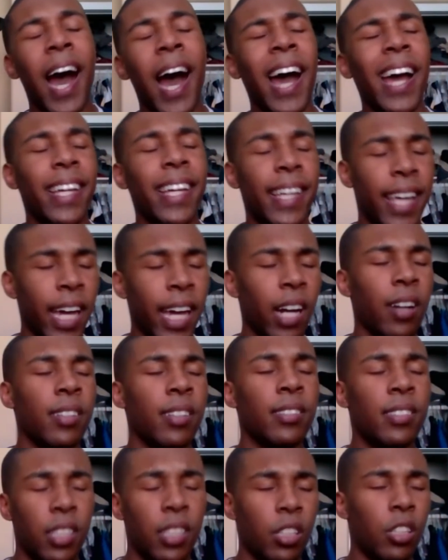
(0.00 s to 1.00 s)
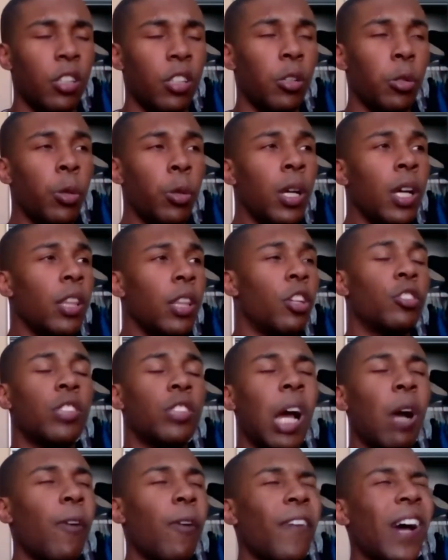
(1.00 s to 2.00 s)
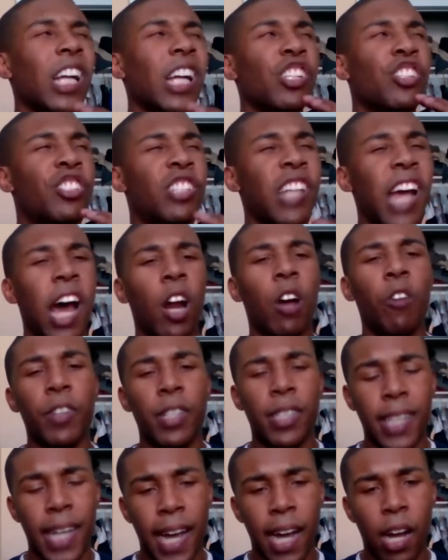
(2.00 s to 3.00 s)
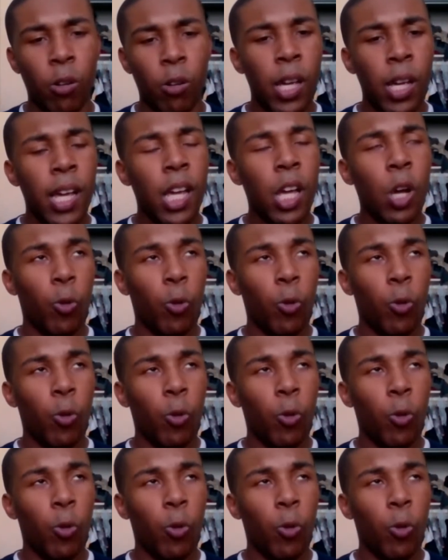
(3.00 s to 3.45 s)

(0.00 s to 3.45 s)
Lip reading: I guarantee you, there's not without a shadow of a doubt,